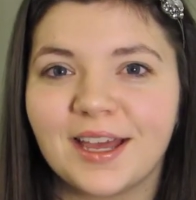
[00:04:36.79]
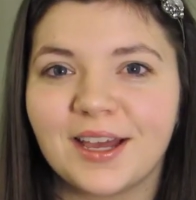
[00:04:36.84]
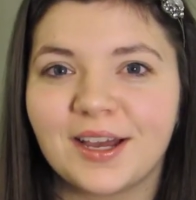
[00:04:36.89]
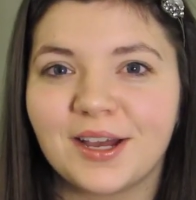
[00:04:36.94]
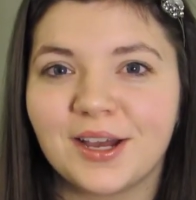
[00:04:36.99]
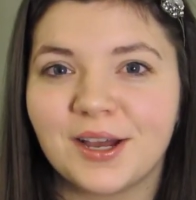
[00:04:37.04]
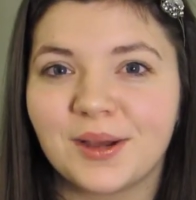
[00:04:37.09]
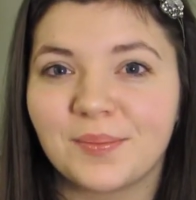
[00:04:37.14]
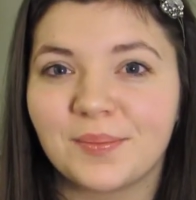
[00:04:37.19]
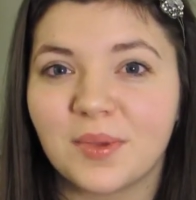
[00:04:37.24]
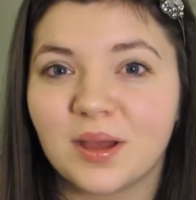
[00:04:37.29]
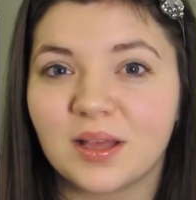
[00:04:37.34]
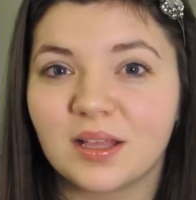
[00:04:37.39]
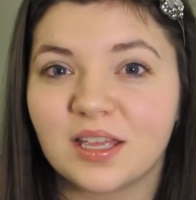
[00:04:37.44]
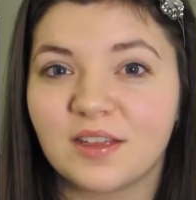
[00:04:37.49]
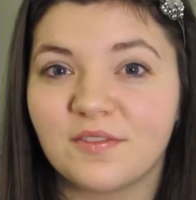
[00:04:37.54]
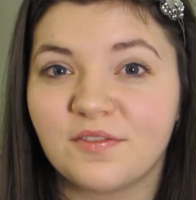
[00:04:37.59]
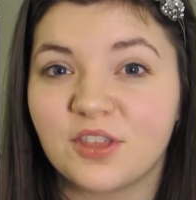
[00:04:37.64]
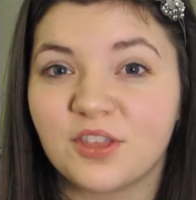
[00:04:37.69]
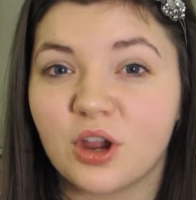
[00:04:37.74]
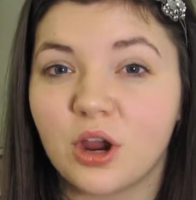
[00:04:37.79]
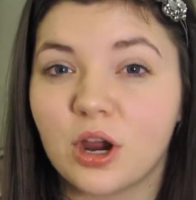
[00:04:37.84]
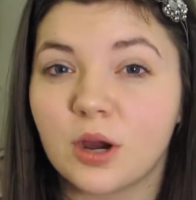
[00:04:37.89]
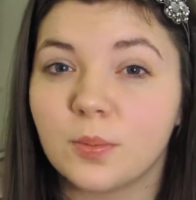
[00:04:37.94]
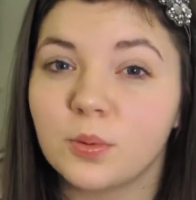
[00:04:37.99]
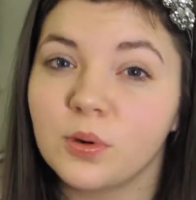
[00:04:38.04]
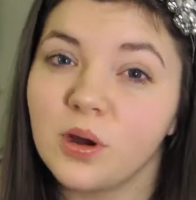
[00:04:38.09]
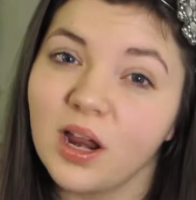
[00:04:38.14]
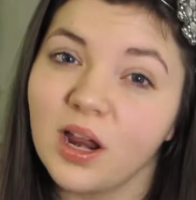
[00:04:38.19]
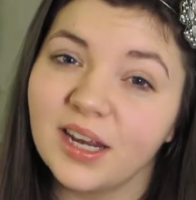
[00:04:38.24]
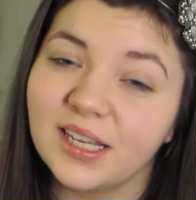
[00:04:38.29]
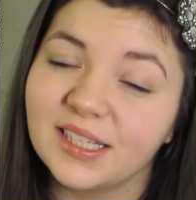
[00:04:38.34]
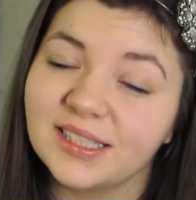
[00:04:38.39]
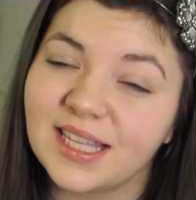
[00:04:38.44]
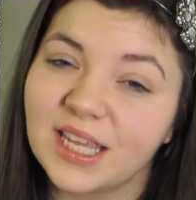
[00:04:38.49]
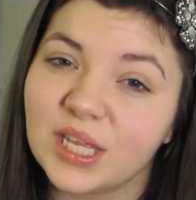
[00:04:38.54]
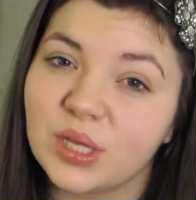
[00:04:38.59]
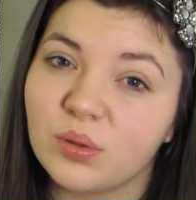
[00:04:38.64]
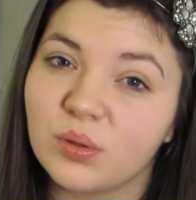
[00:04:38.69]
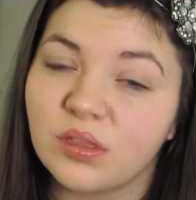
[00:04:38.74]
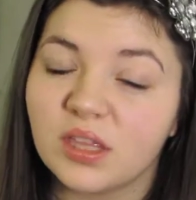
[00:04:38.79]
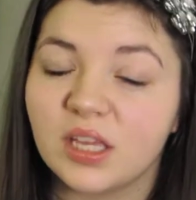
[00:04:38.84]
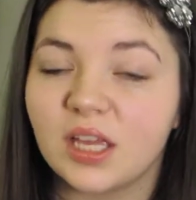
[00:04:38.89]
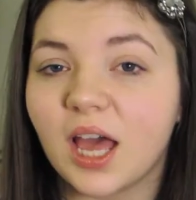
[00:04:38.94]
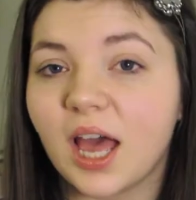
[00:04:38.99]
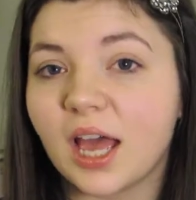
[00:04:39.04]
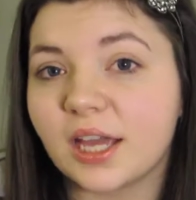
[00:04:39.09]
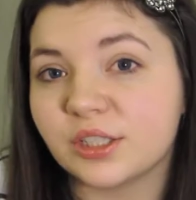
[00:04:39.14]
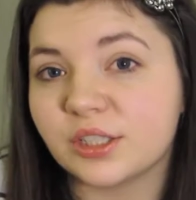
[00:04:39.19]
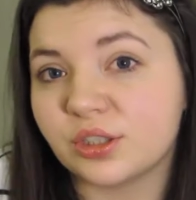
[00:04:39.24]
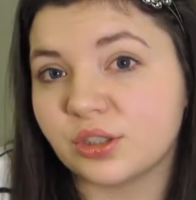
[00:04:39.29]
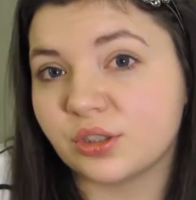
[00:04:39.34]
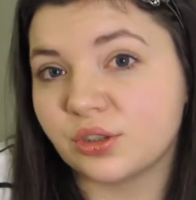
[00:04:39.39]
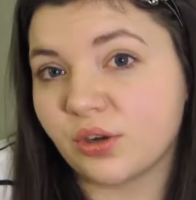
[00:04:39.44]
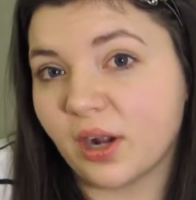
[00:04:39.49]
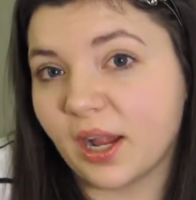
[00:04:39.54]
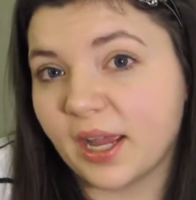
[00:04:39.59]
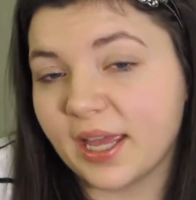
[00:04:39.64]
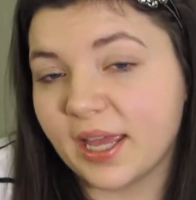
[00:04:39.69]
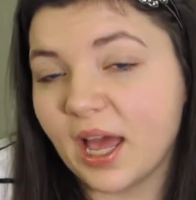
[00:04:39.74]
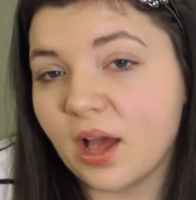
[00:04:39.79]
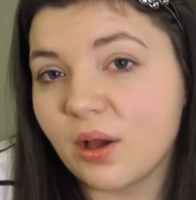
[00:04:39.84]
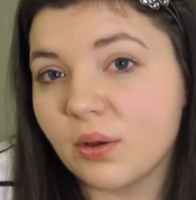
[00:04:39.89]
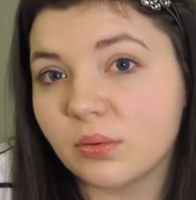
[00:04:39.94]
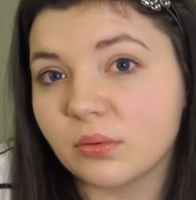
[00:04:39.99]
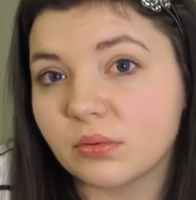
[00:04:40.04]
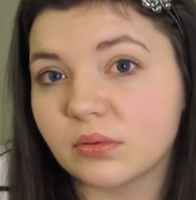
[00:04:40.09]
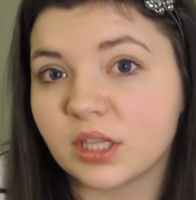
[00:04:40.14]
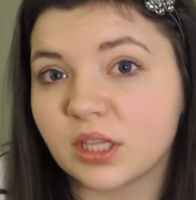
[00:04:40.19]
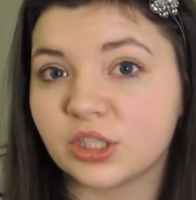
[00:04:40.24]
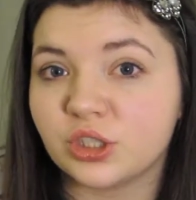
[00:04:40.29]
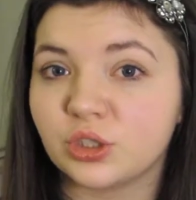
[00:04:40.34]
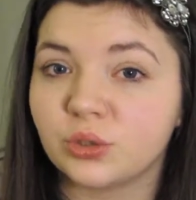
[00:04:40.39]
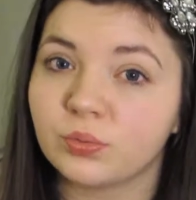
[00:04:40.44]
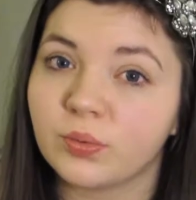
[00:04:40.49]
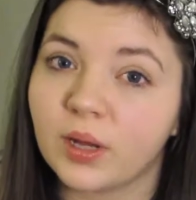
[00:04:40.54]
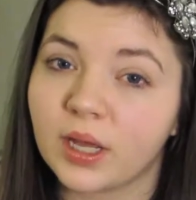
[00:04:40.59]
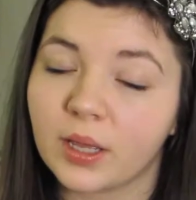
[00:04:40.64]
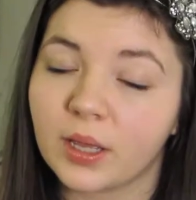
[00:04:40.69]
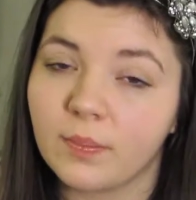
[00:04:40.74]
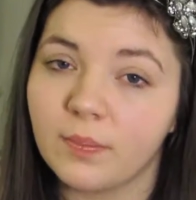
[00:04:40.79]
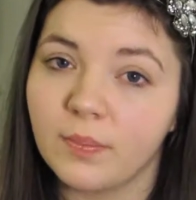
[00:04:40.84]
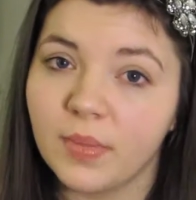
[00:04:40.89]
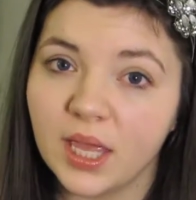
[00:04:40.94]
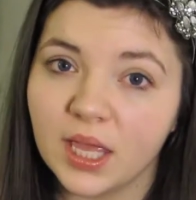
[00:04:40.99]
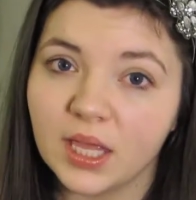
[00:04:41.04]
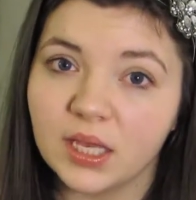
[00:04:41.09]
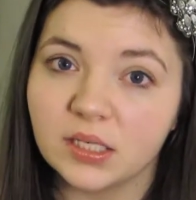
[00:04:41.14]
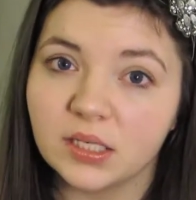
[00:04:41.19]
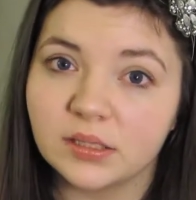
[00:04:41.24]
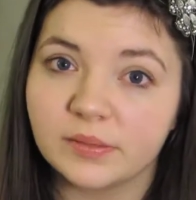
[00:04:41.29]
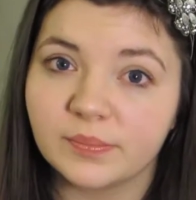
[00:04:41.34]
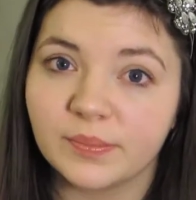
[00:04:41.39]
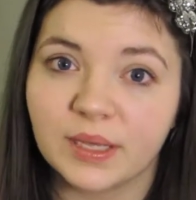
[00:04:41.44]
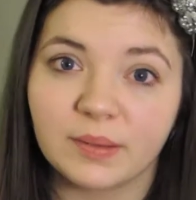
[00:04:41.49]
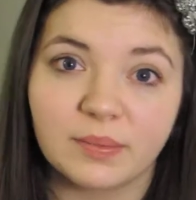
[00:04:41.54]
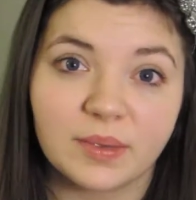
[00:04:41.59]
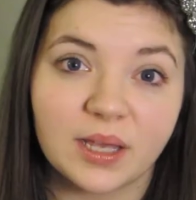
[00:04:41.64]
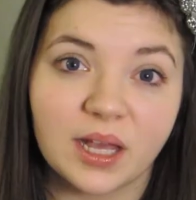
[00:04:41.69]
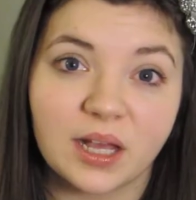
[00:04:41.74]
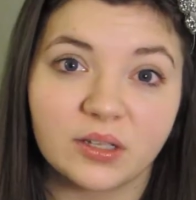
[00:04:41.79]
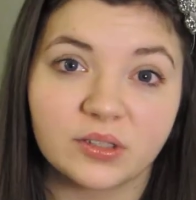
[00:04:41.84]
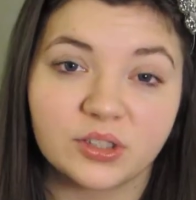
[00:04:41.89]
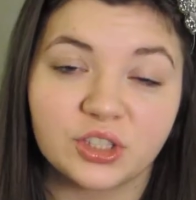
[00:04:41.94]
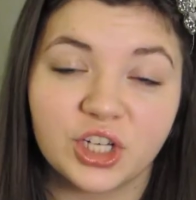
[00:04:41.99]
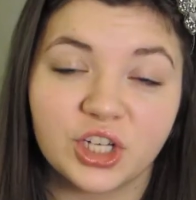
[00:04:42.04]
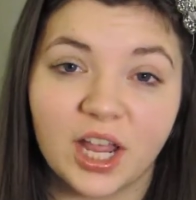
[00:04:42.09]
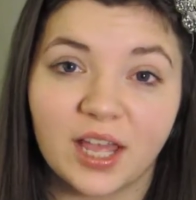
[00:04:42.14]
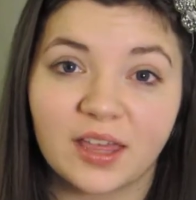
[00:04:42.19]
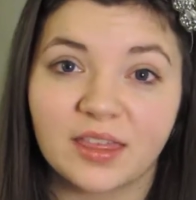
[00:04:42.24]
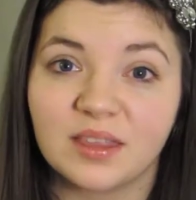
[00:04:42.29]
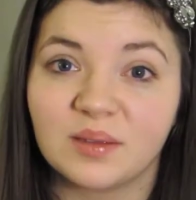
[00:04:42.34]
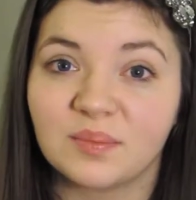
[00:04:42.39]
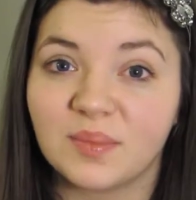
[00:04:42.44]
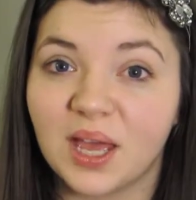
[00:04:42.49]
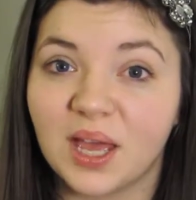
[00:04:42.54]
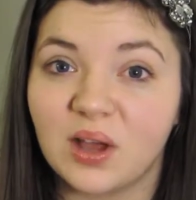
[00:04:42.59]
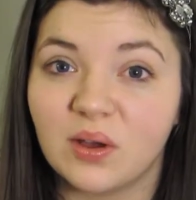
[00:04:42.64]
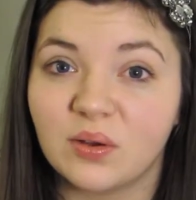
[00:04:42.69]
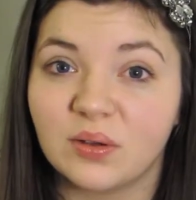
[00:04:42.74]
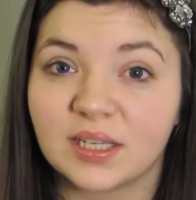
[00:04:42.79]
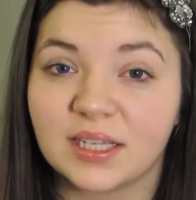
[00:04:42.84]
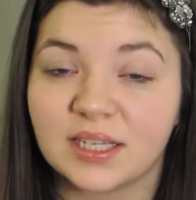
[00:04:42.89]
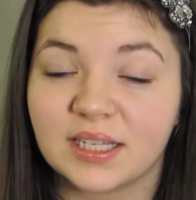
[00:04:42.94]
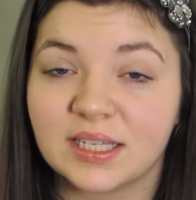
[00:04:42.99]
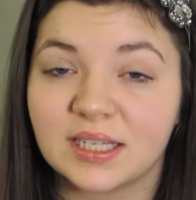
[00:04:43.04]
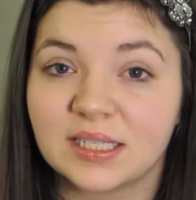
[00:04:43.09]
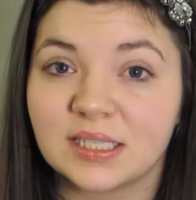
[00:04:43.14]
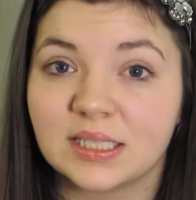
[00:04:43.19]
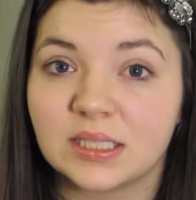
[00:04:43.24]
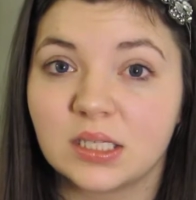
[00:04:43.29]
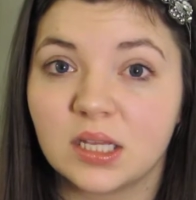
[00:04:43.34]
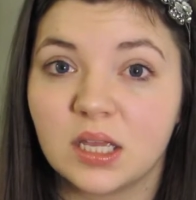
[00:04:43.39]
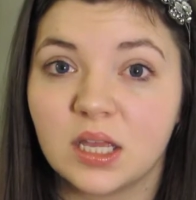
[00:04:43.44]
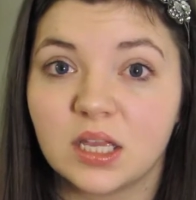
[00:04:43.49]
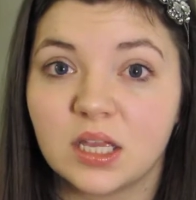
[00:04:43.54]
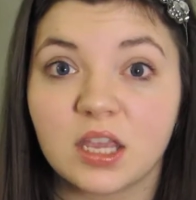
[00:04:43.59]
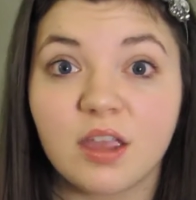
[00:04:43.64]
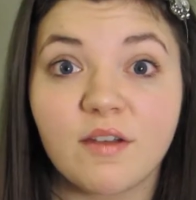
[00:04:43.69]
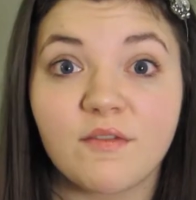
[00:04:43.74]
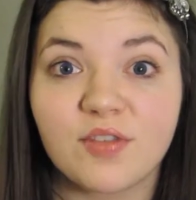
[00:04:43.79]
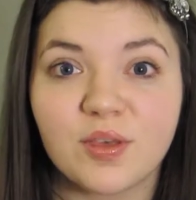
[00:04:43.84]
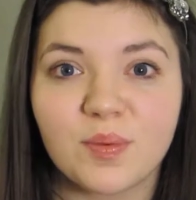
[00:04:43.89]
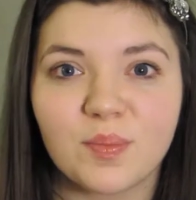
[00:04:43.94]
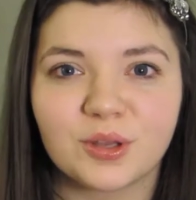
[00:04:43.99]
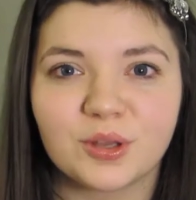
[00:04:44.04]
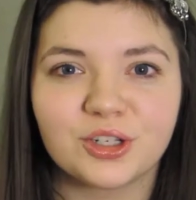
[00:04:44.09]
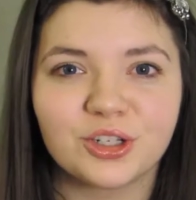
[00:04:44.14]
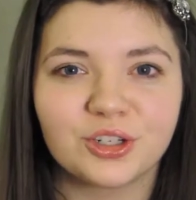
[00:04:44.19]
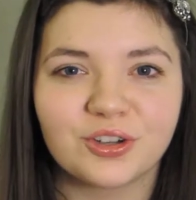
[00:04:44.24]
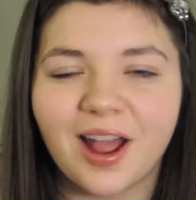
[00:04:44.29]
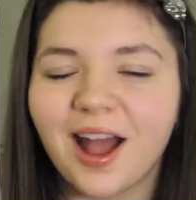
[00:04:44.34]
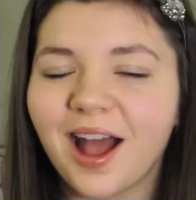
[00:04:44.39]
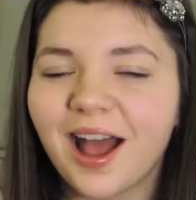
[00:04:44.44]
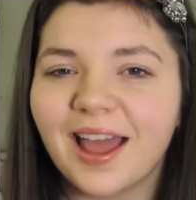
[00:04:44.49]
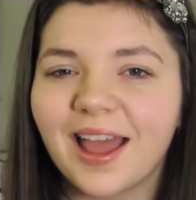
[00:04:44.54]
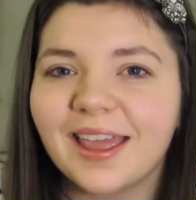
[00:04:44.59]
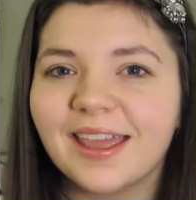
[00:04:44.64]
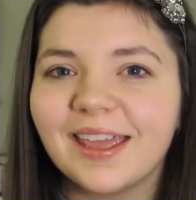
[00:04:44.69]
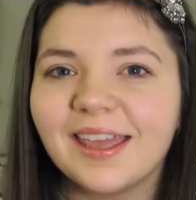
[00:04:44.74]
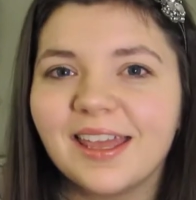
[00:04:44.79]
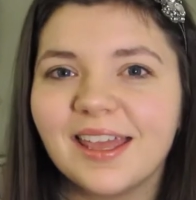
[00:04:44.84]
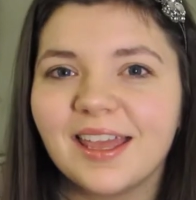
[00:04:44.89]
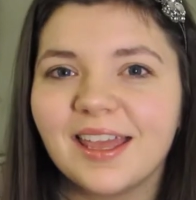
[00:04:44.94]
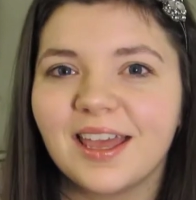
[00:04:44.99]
Um, if there are products that you think I should try out, that you recommend, maybe I'll check them out and give them a try.